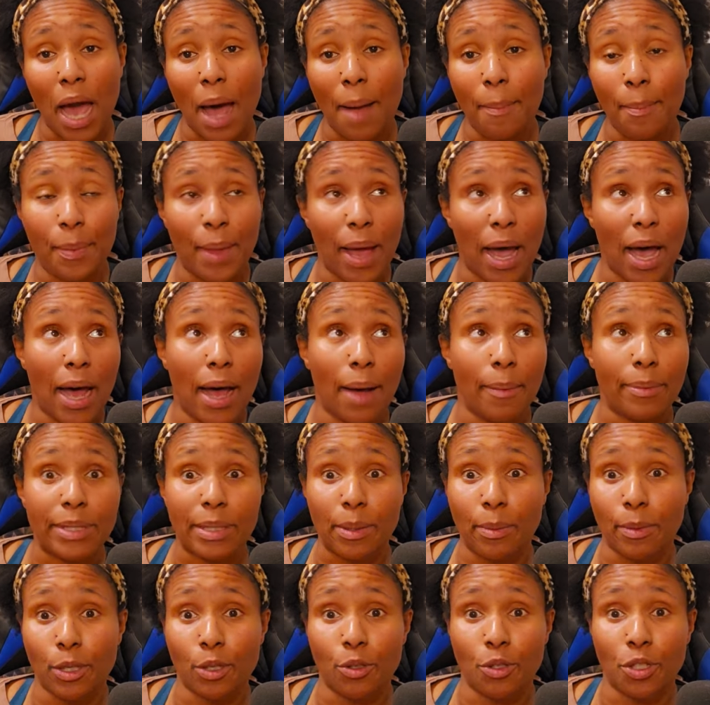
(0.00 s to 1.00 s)
I'm not
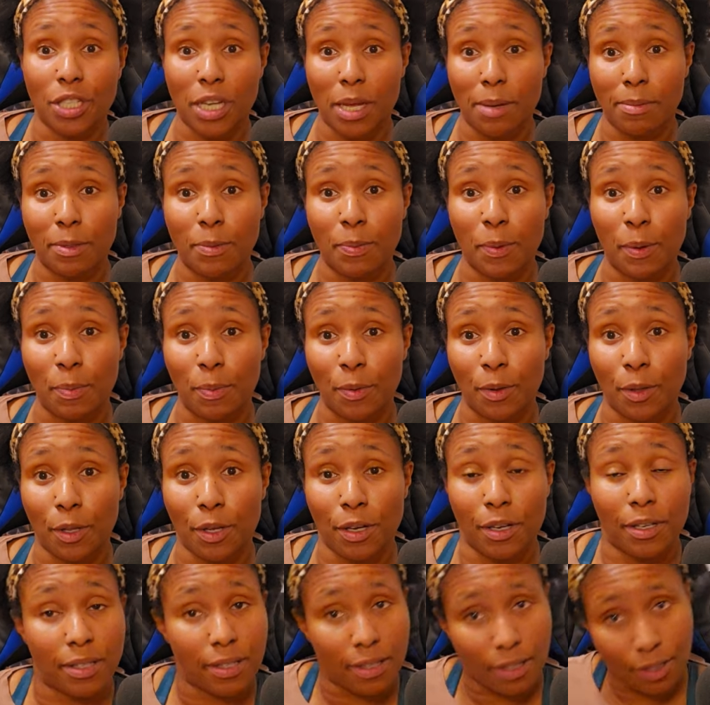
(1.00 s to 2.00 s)
someone who shames people
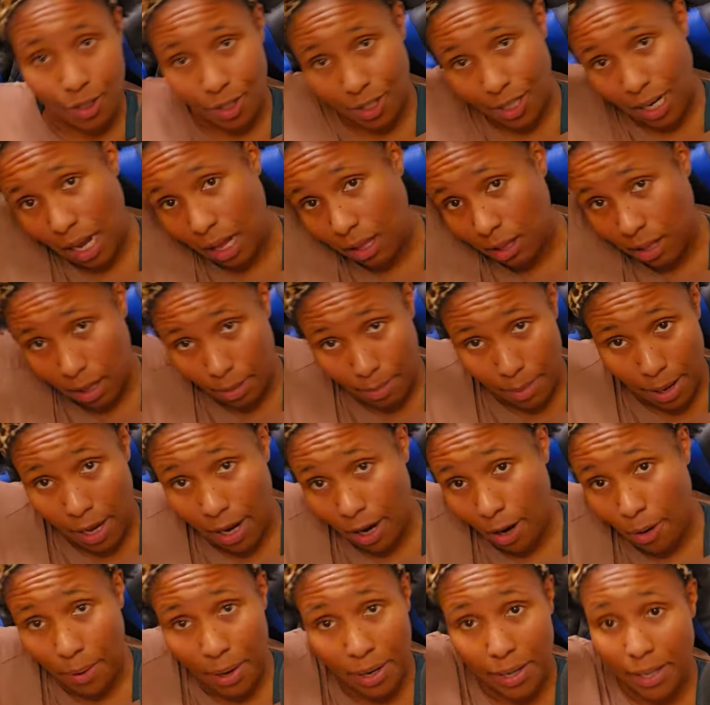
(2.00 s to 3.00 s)
looks because child, look at my
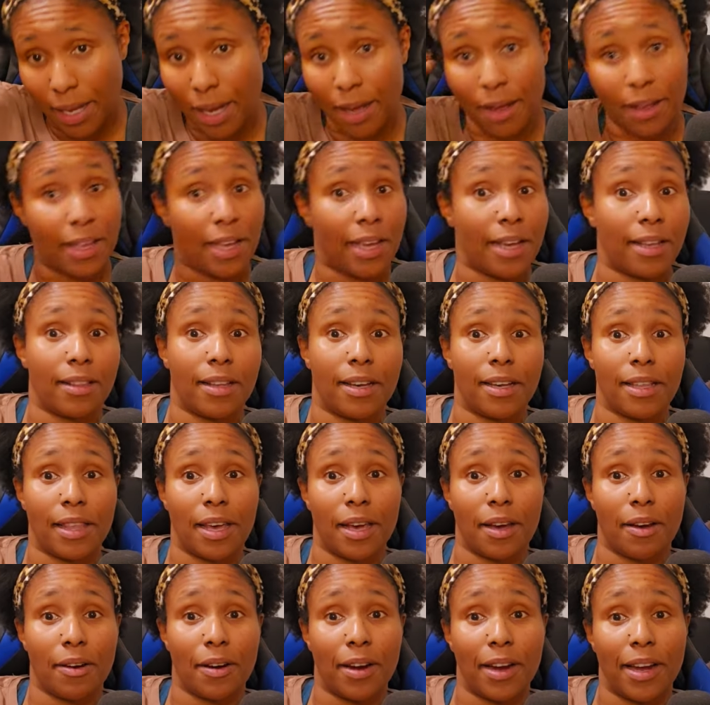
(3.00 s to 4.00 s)
hair right now, it ain't looking
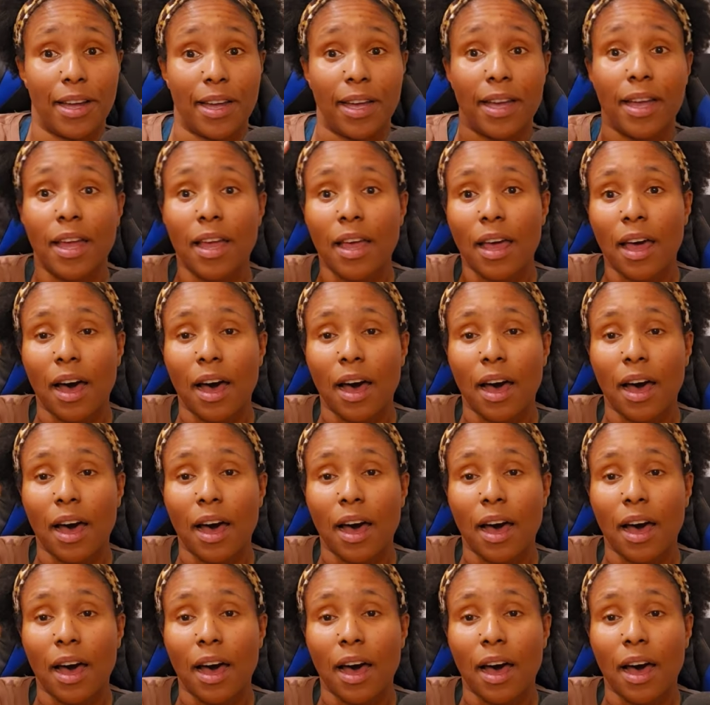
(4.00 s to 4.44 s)
that great.